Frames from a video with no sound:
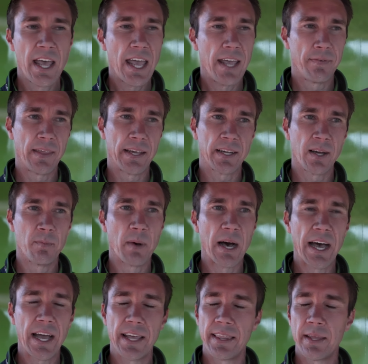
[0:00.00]
if they come
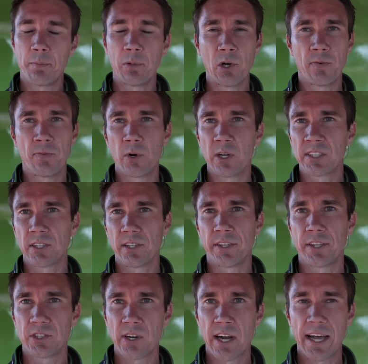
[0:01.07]
by and they blow a fork seal
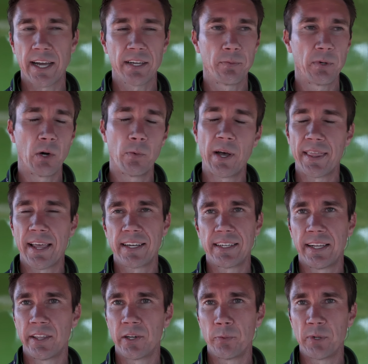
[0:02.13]
at the track, we don't want that
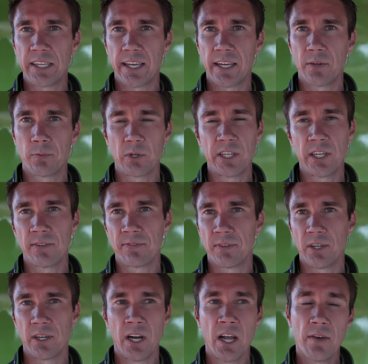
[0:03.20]
to end their weekend. We're here
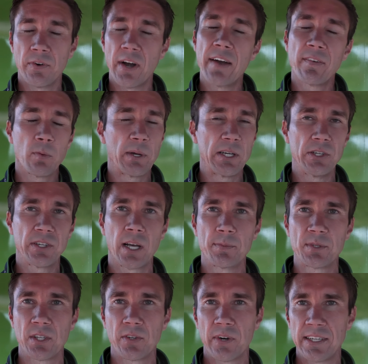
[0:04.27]
for everybody who
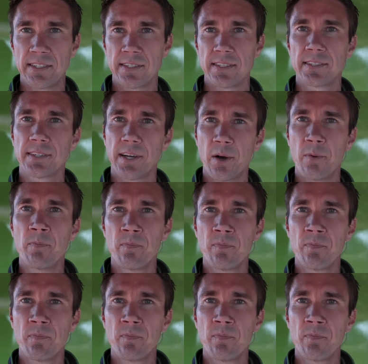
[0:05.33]
comes to the races. So